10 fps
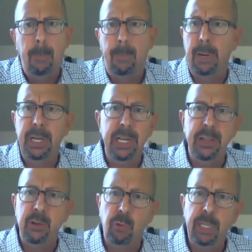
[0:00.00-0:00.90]
but in
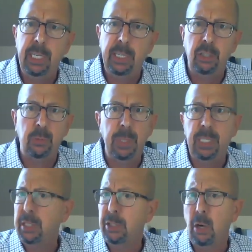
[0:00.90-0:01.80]
the retail
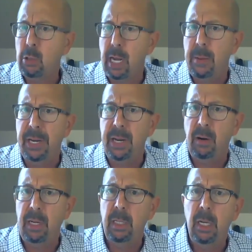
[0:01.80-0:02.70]
space, it's all common
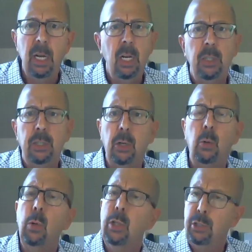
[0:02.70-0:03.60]
area.
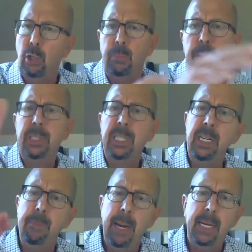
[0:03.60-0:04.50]
So
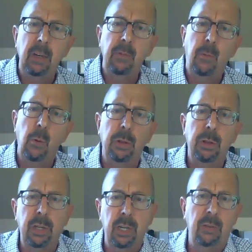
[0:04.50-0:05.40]
serpentine back and forth,
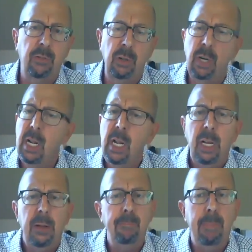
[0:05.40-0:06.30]
cover.
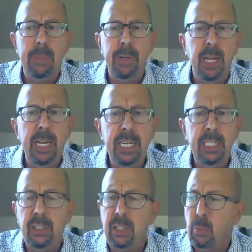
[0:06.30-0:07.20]
Maybe they need
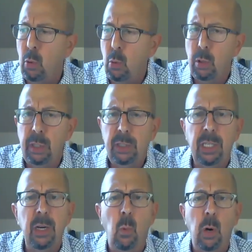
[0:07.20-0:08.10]
some horns
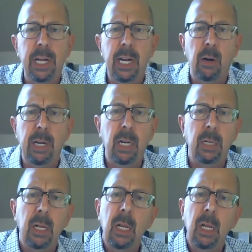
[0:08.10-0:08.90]
in one area.